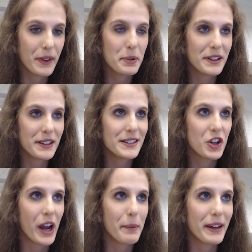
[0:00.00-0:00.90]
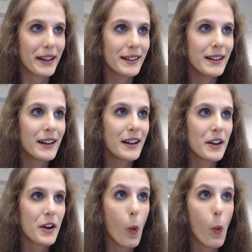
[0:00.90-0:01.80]
please chime in.
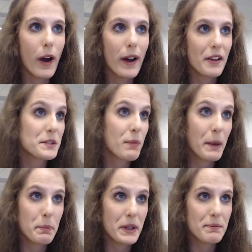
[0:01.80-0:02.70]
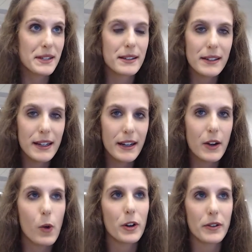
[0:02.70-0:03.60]
What else might be misleading
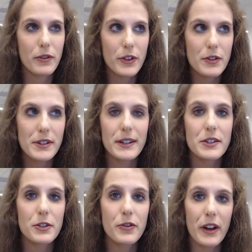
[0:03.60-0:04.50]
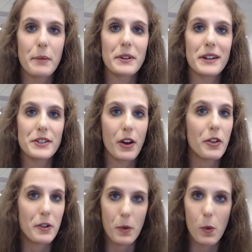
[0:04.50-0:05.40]
or confusing to families on
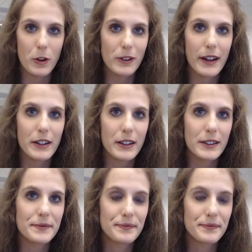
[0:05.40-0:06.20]
the award letter?